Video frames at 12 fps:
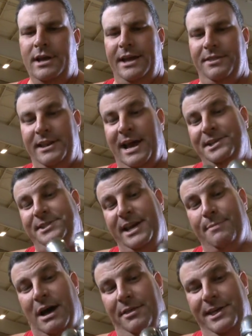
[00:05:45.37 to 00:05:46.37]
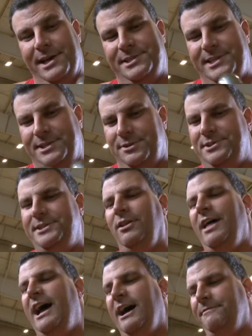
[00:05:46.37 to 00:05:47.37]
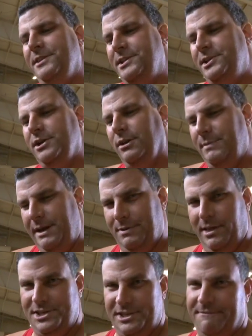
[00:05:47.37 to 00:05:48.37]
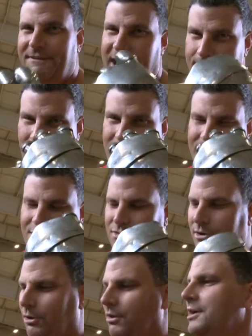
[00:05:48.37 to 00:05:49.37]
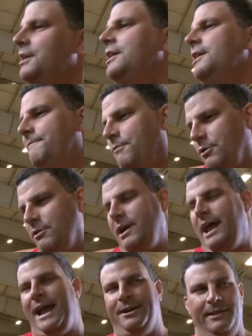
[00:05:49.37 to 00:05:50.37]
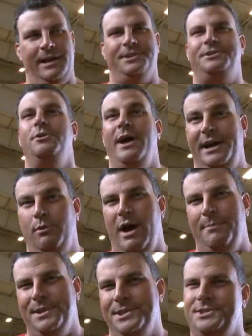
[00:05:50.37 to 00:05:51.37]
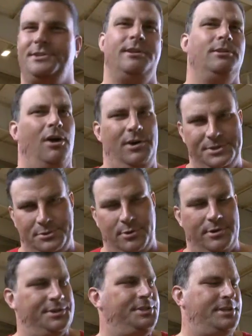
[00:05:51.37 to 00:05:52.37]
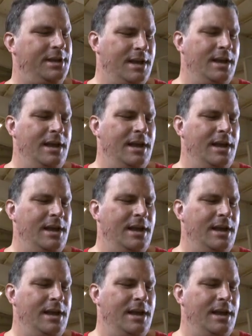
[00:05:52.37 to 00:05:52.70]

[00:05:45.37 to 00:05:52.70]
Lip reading: And the nice thing about this is you still have the digital manipulation, the fine motor control for handling like two-handed weapons, long swords.